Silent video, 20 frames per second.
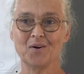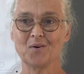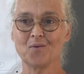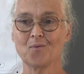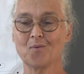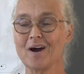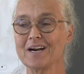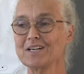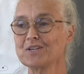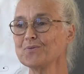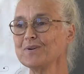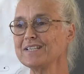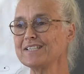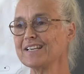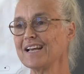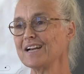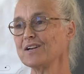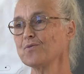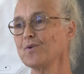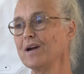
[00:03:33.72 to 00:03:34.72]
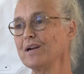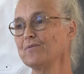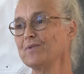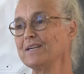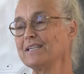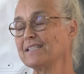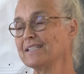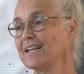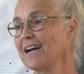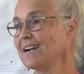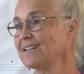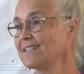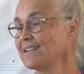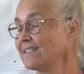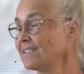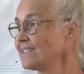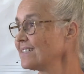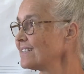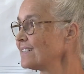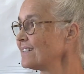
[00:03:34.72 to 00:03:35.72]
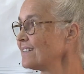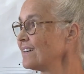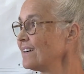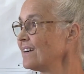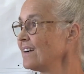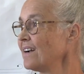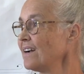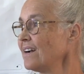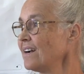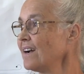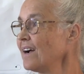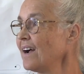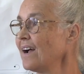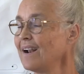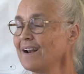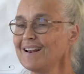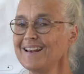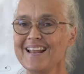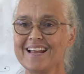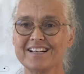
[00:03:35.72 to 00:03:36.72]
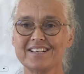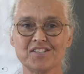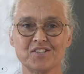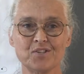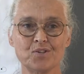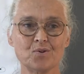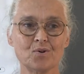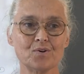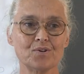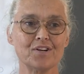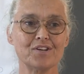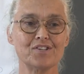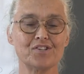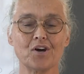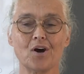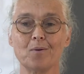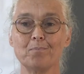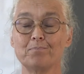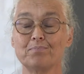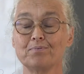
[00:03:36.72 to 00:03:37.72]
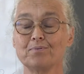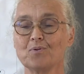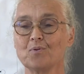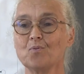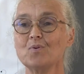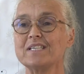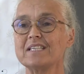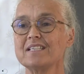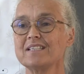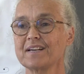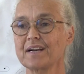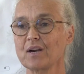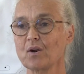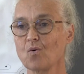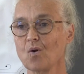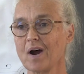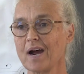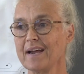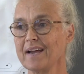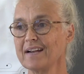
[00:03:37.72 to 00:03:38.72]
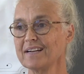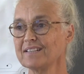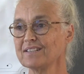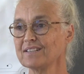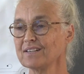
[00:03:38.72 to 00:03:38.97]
What we said when we started, let's do the job which is required